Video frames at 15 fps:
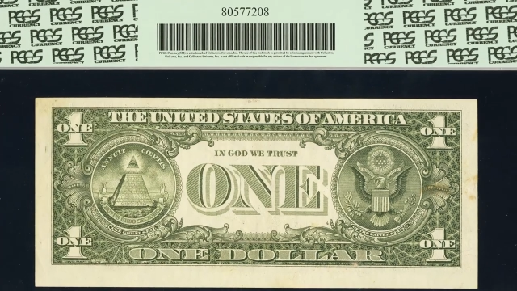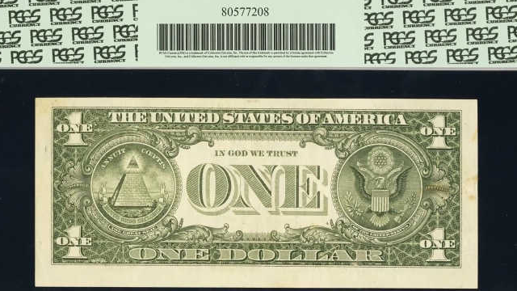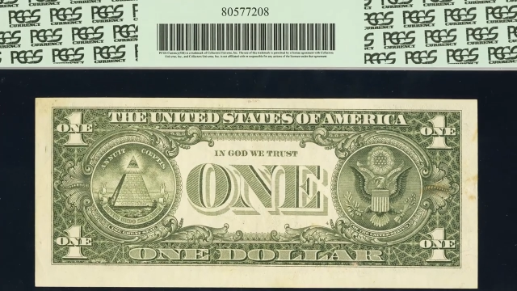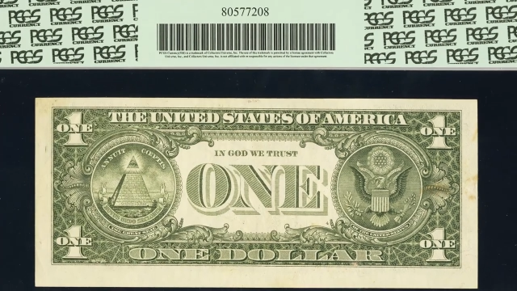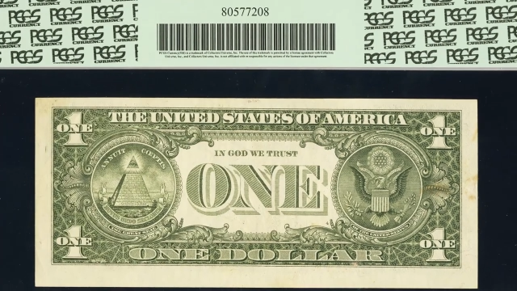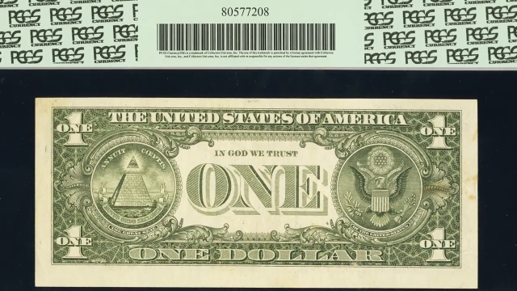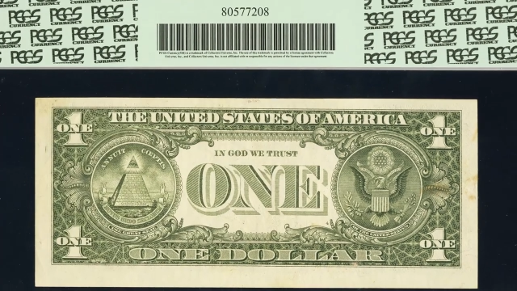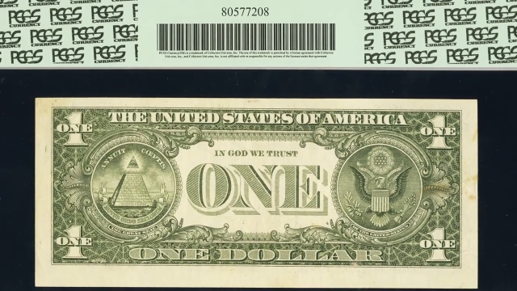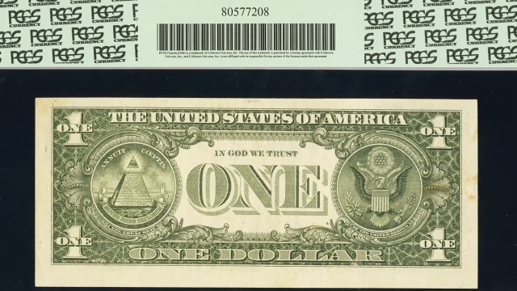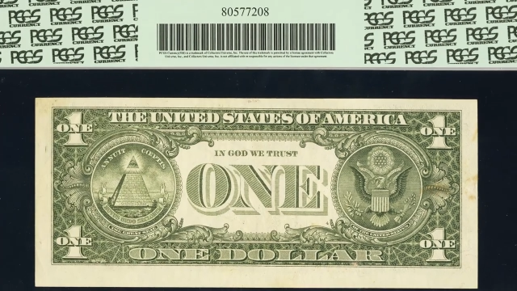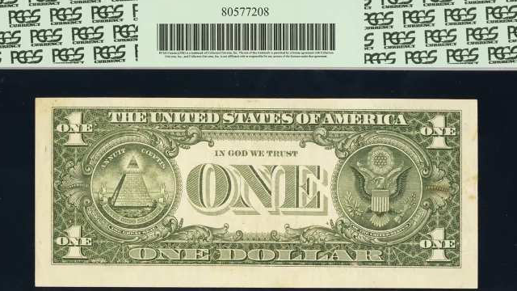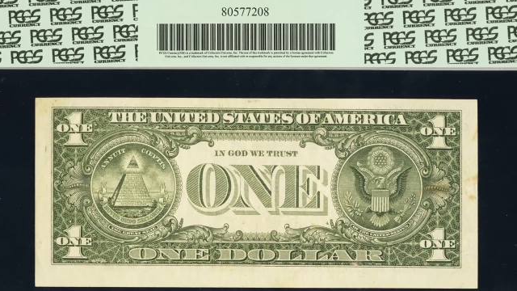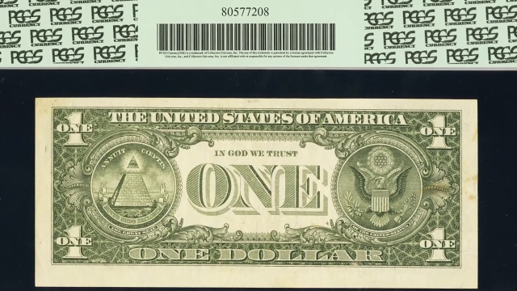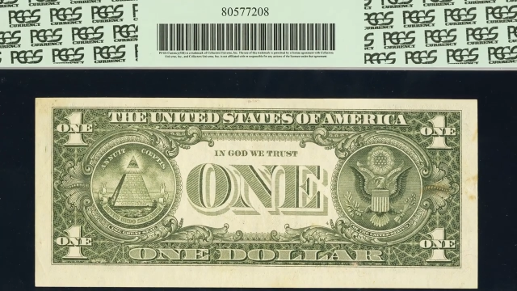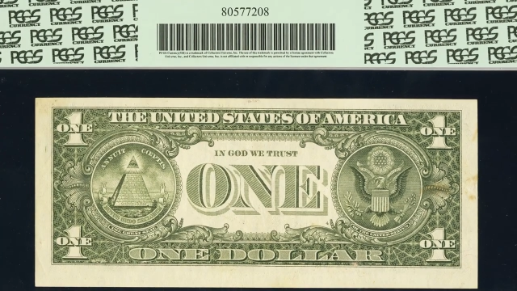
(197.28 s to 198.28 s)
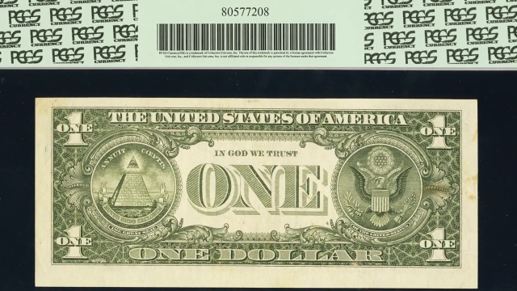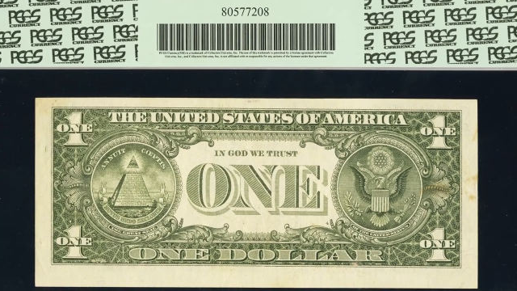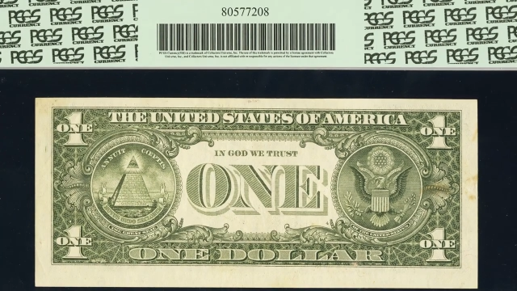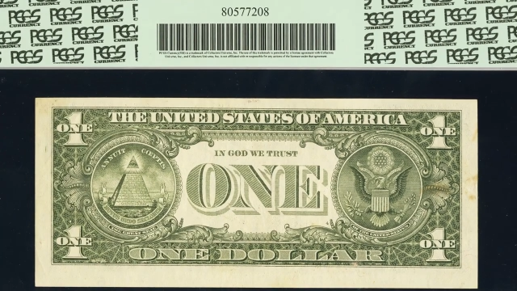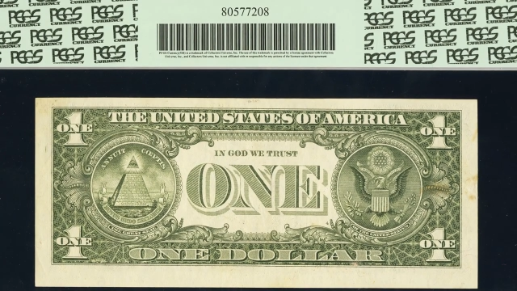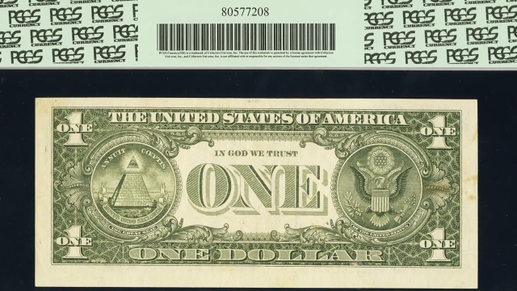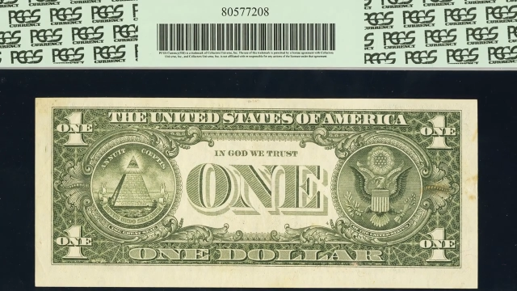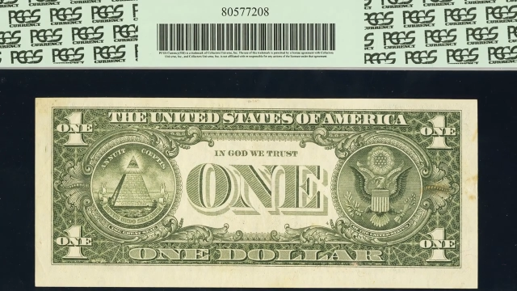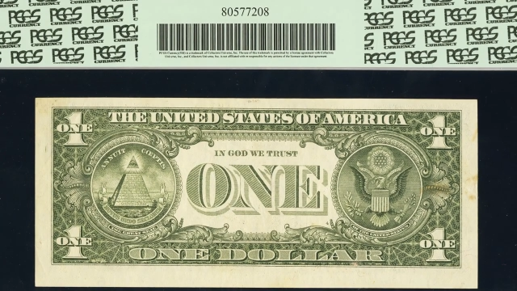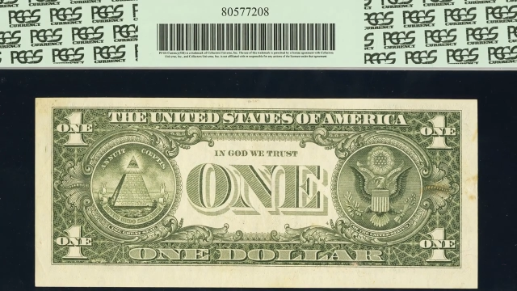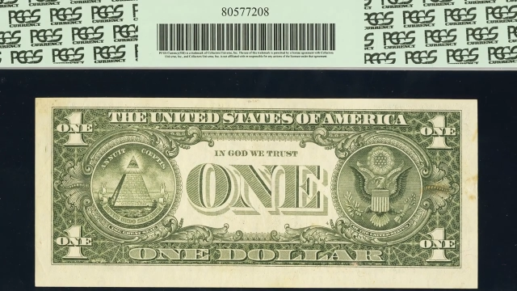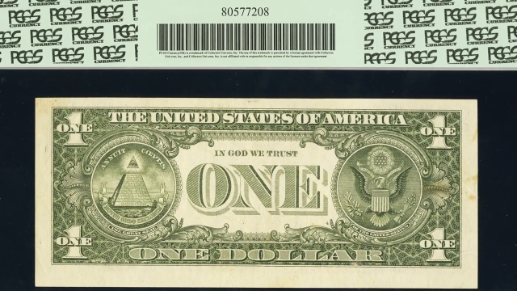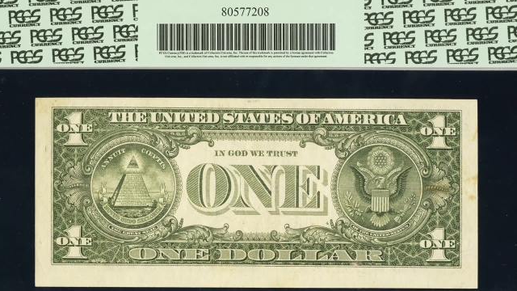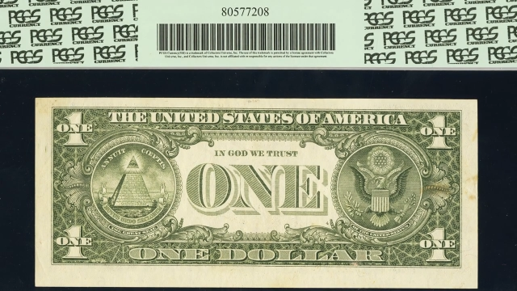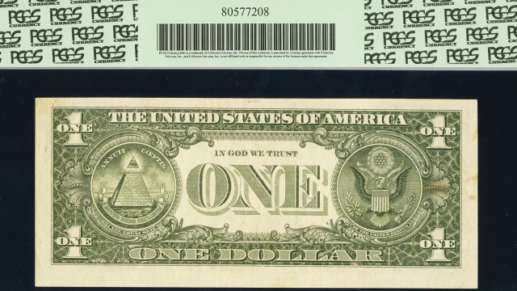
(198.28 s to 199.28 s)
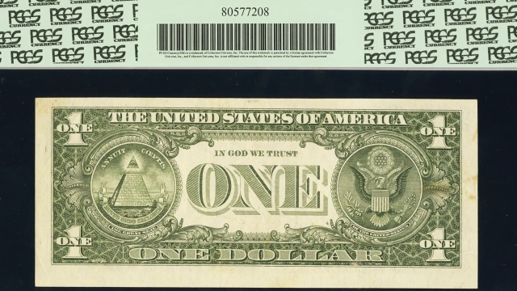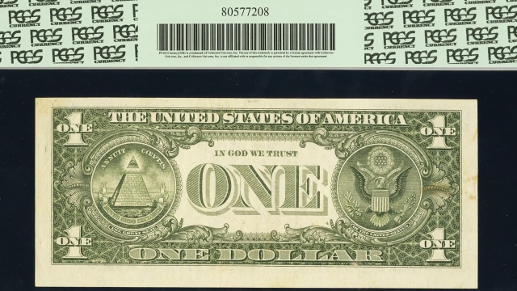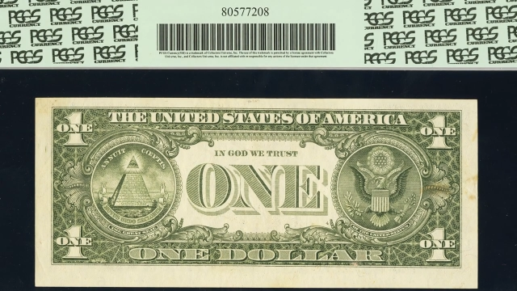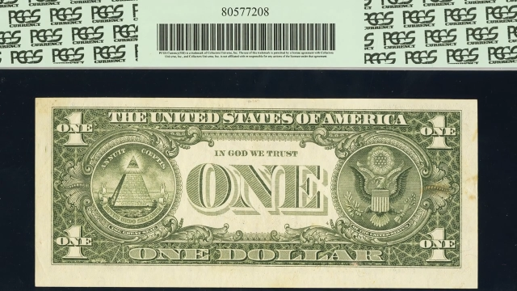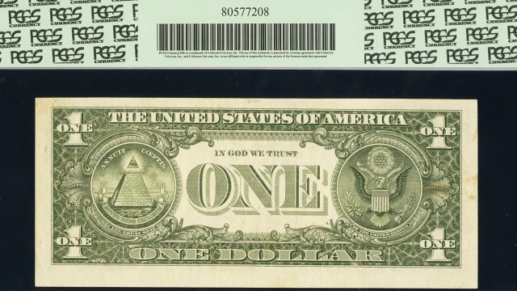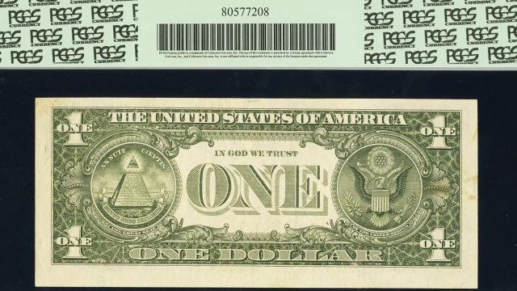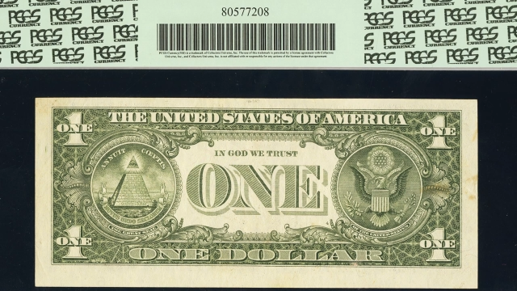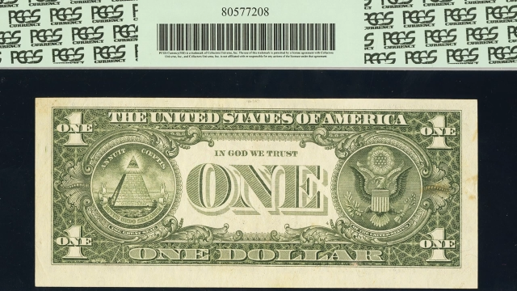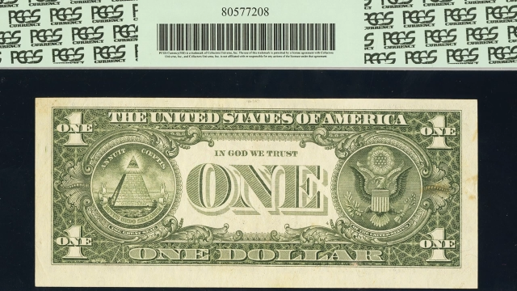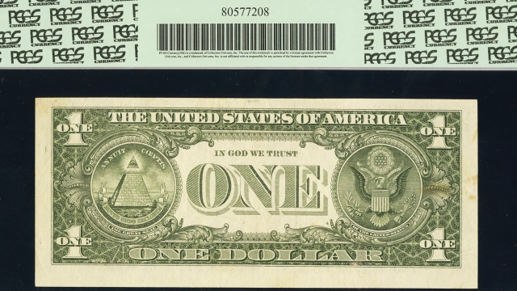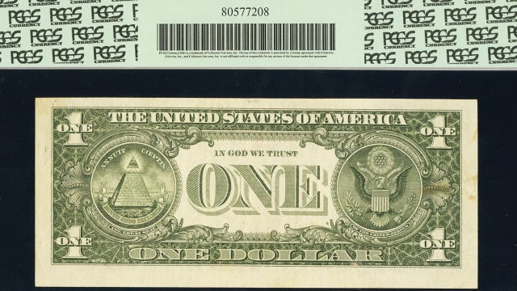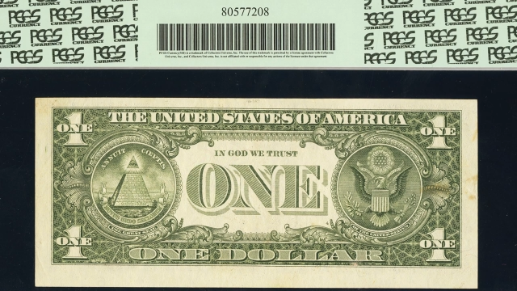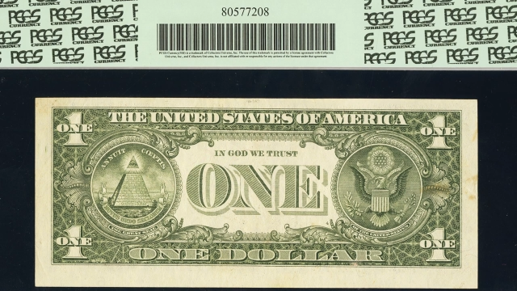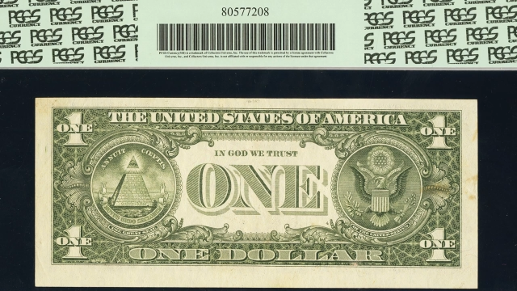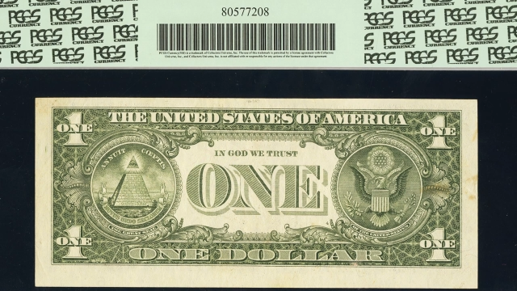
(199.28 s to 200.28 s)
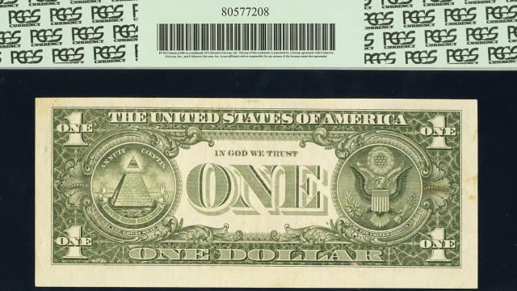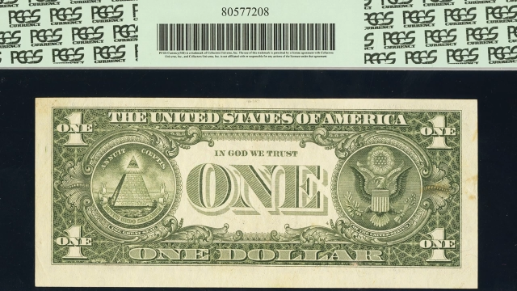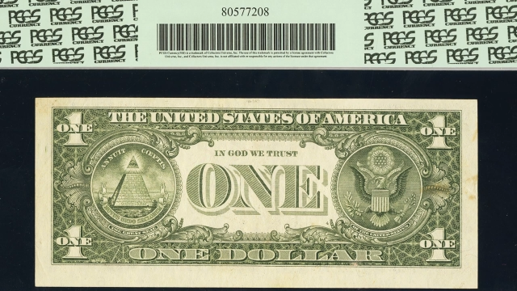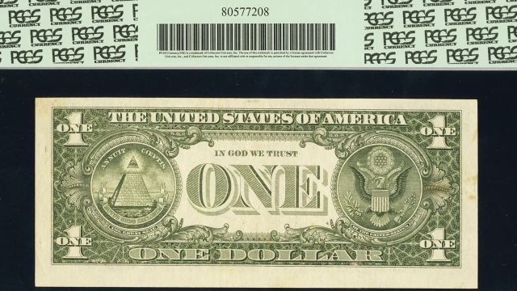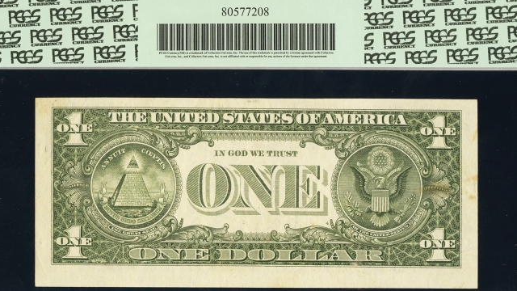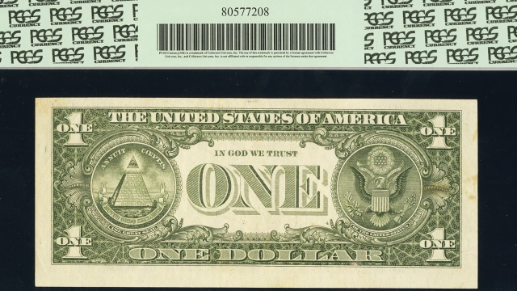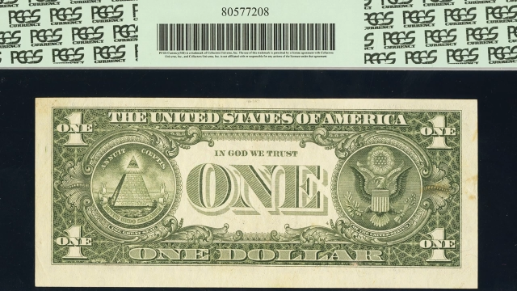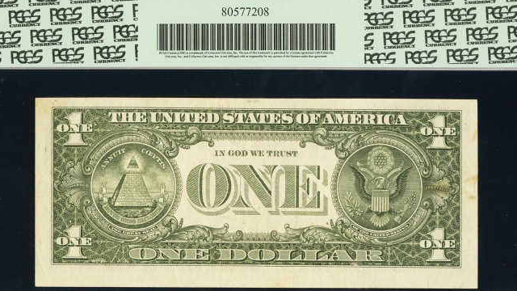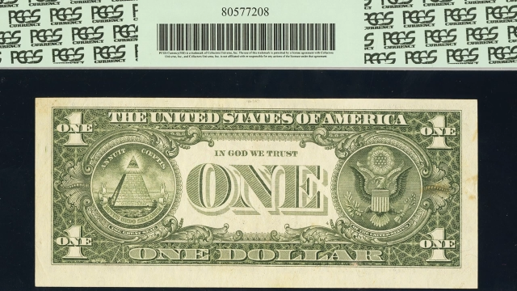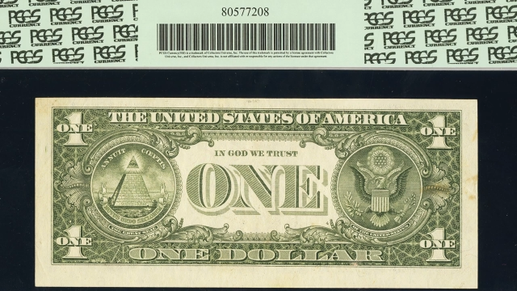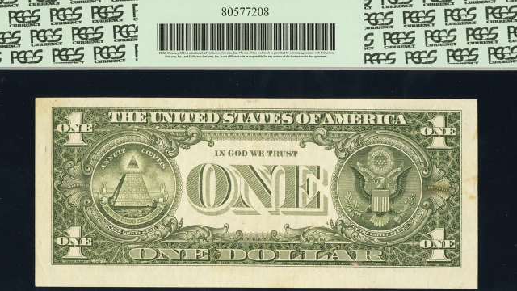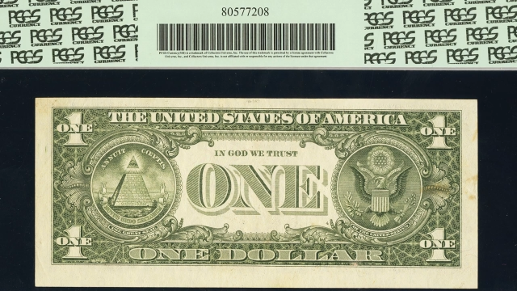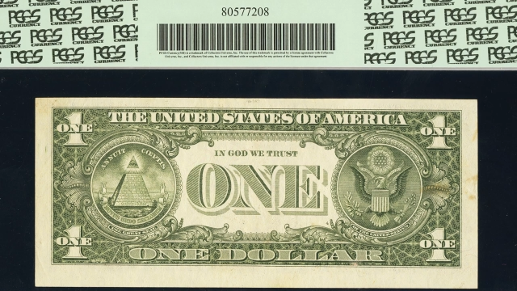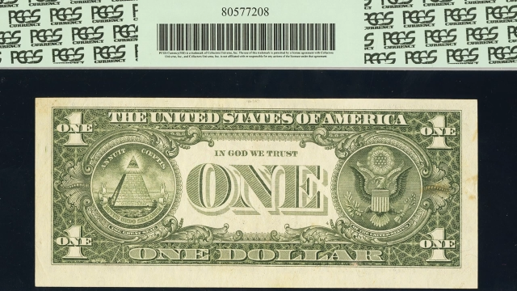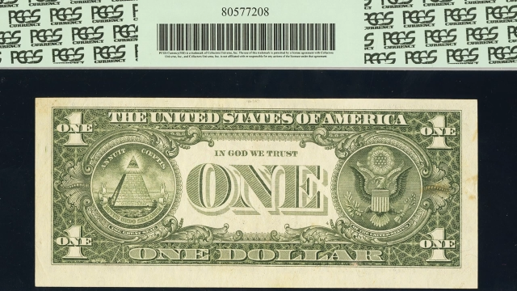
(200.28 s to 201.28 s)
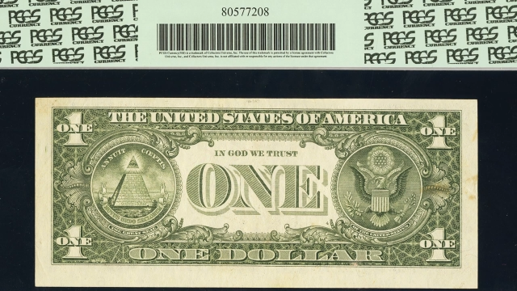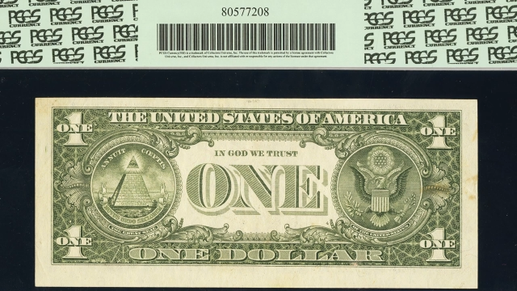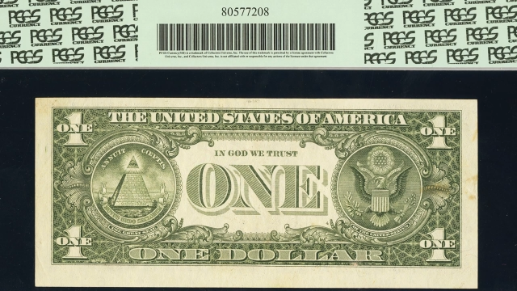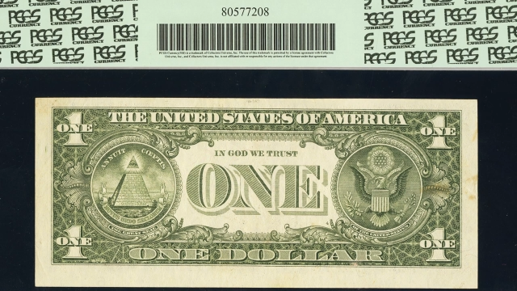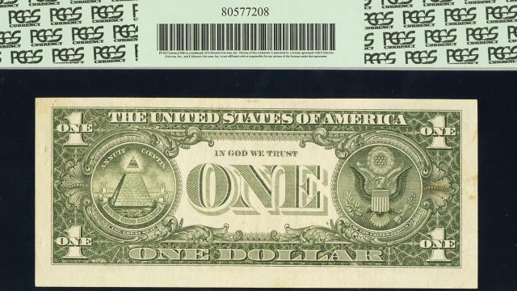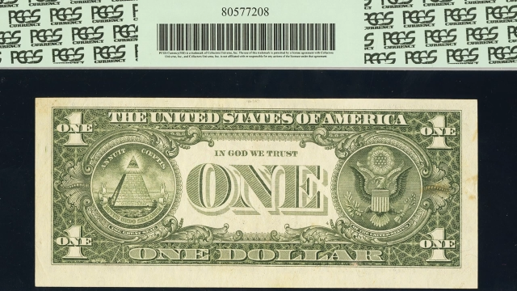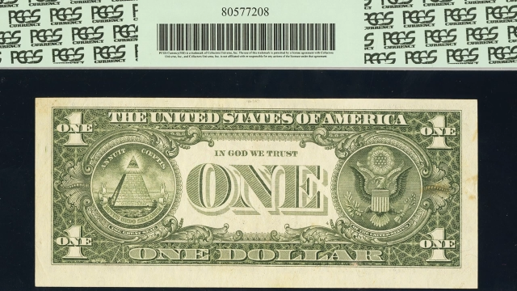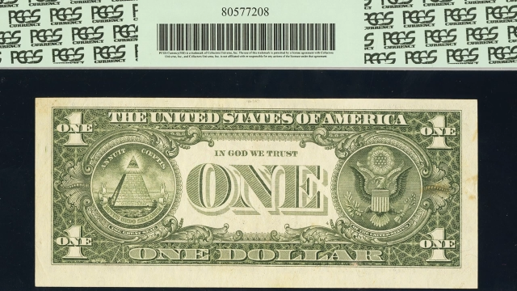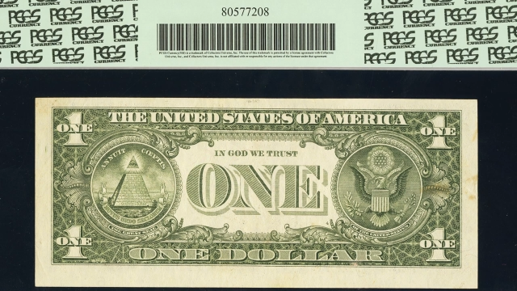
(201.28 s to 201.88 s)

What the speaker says: [unreadable: no face in view]